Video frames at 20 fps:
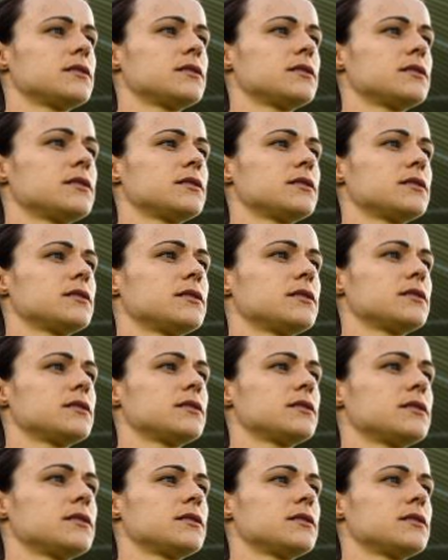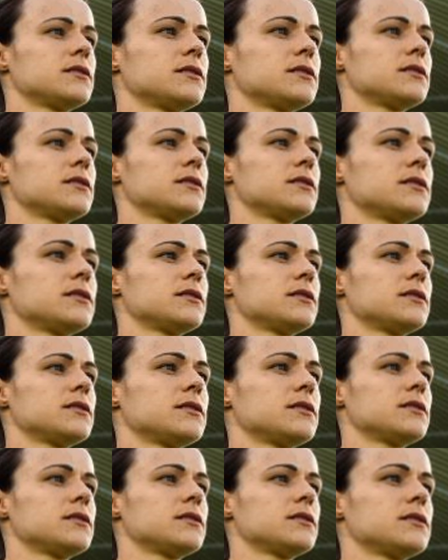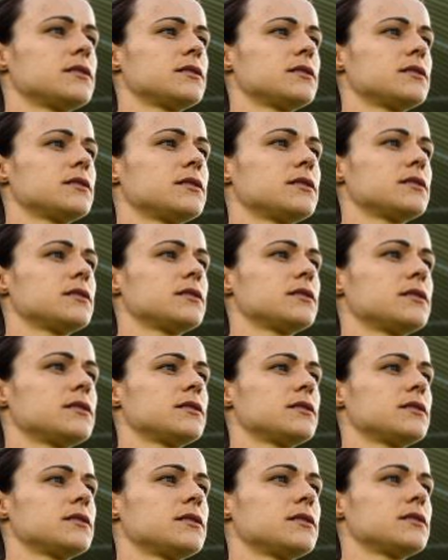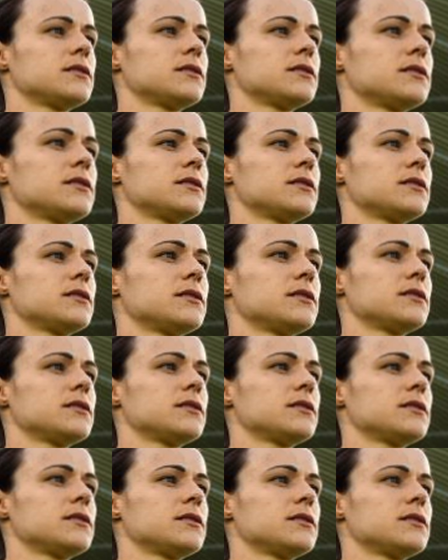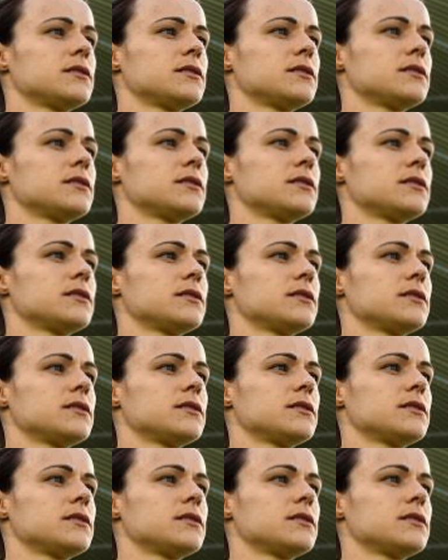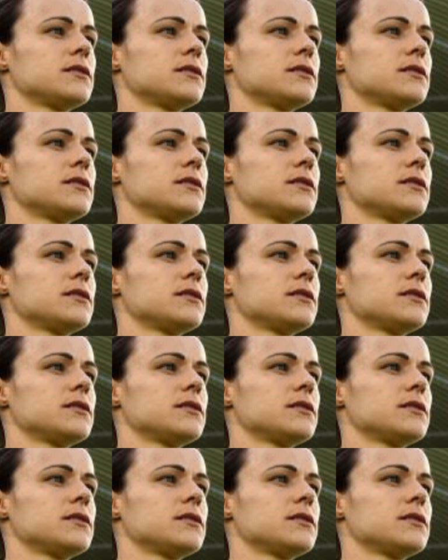[no speech]